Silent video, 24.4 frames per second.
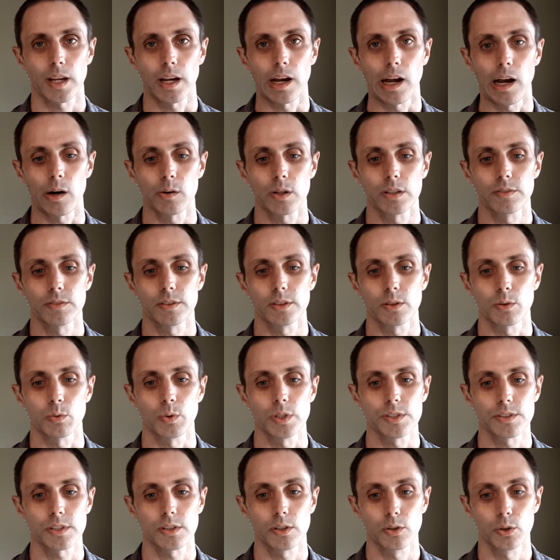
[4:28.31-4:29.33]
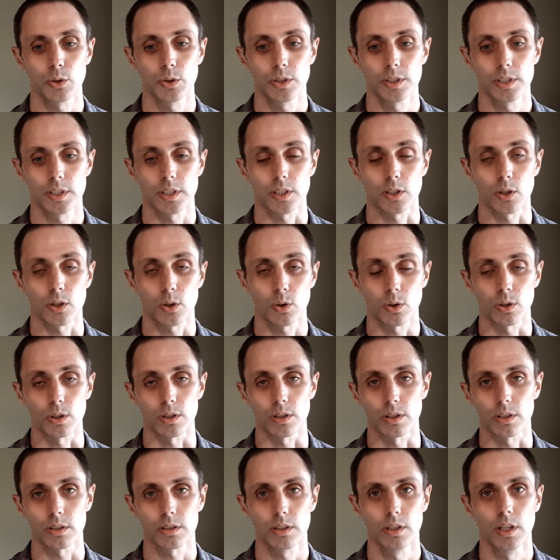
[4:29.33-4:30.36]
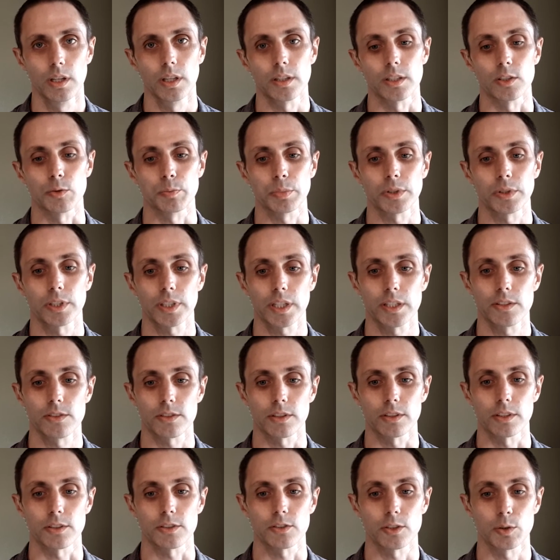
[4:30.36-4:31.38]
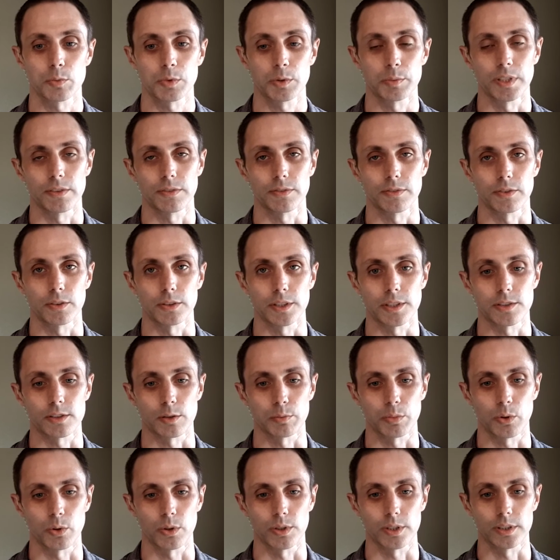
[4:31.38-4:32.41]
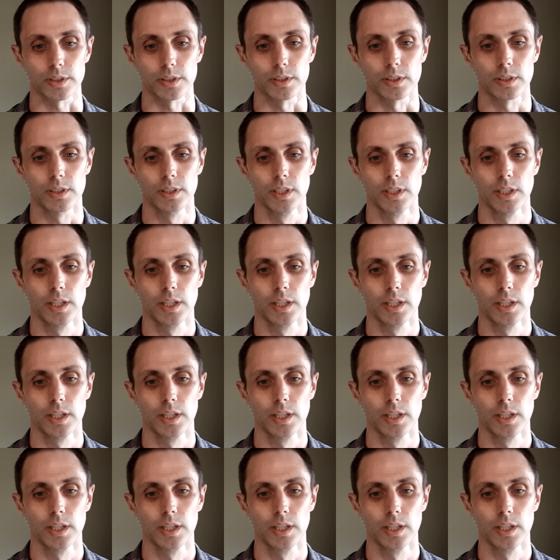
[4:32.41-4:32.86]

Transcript: However, once included in the core, these plugins are assumed to be fully supported.